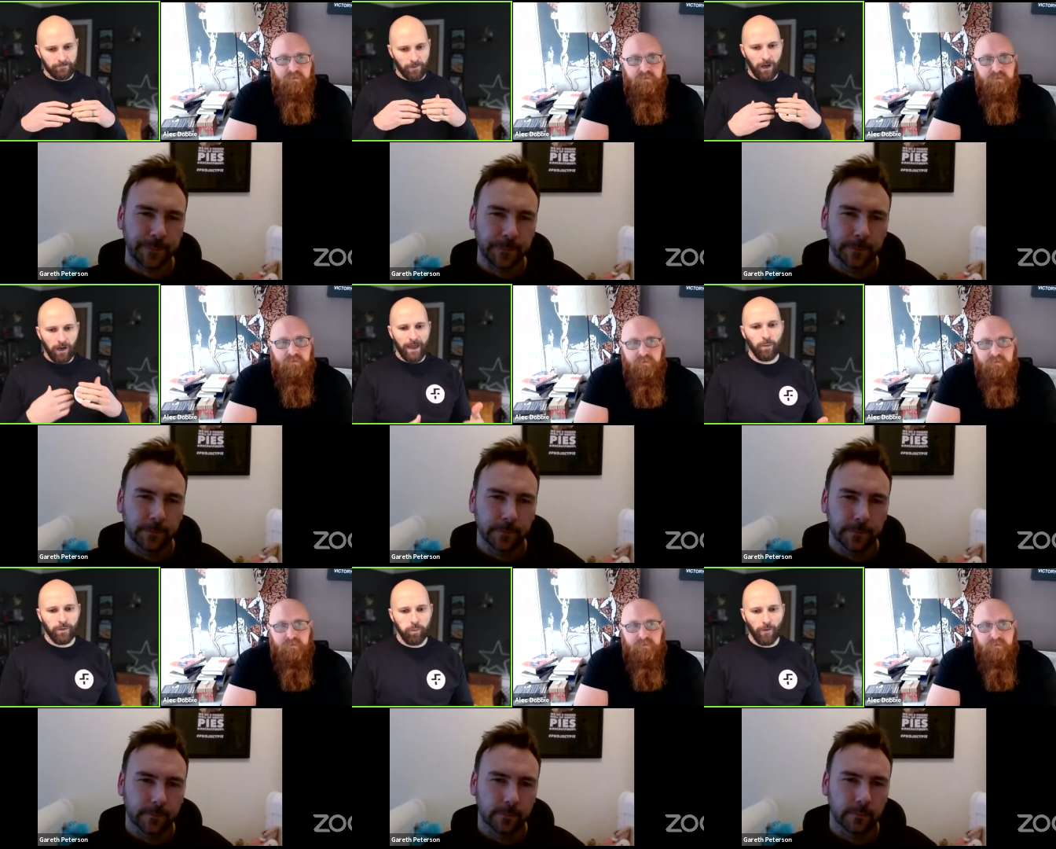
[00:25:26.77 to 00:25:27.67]
Speaker 1: clear
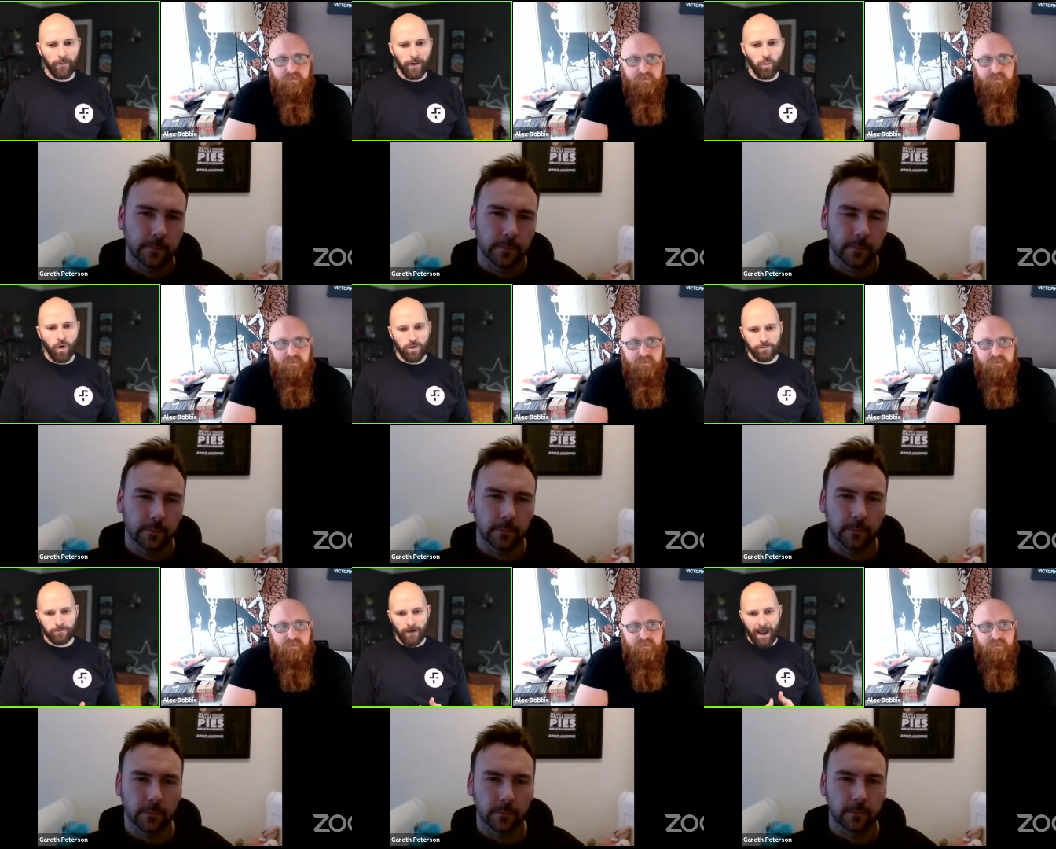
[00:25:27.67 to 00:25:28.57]
with what they want
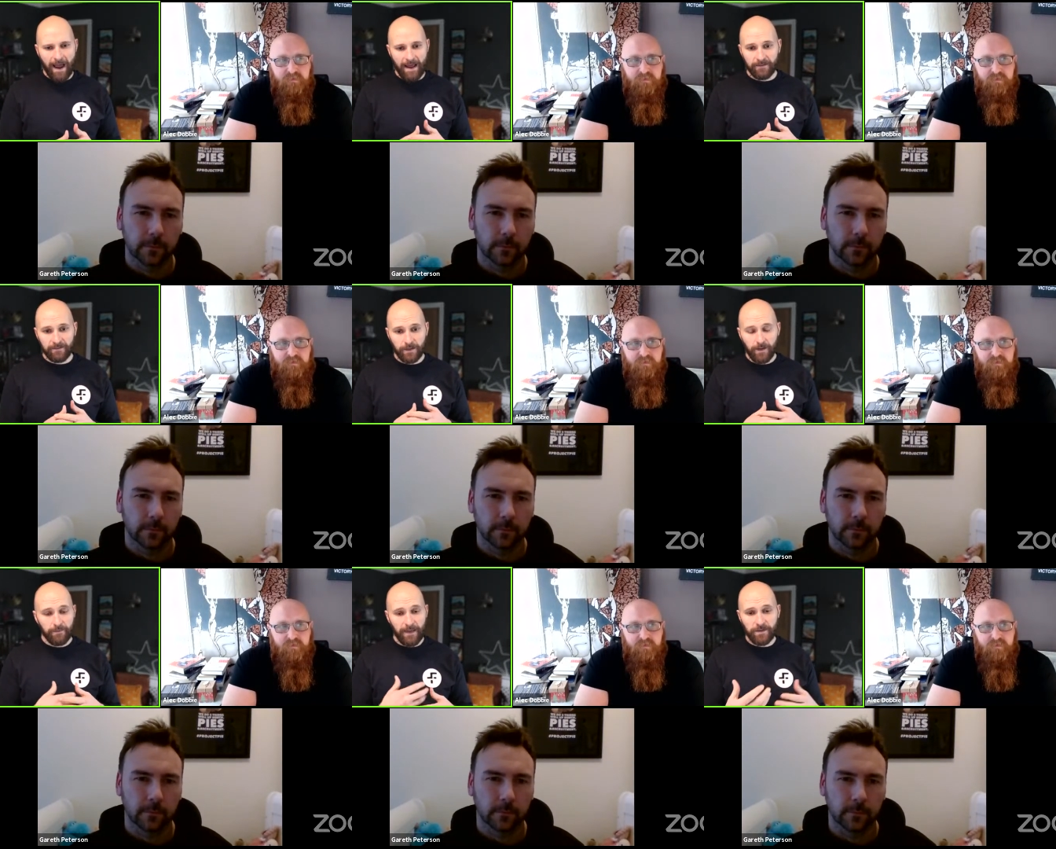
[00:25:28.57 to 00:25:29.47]
and
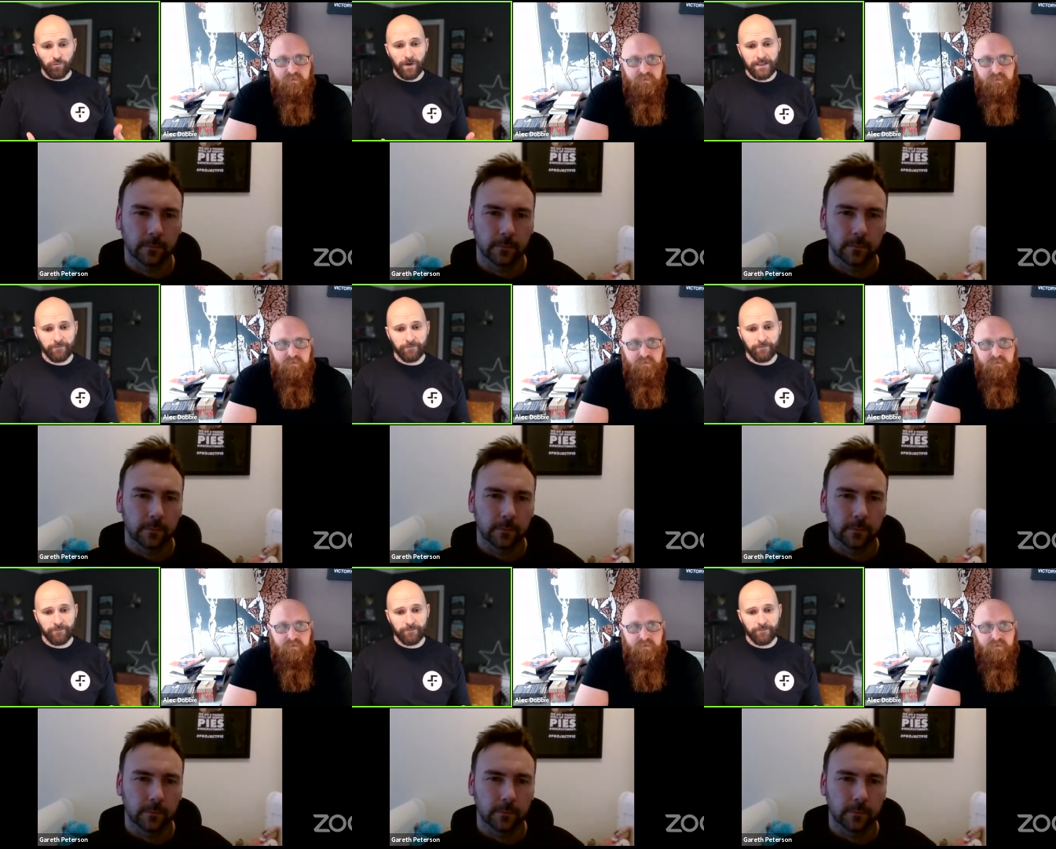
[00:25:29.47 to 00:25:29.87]
there's a reason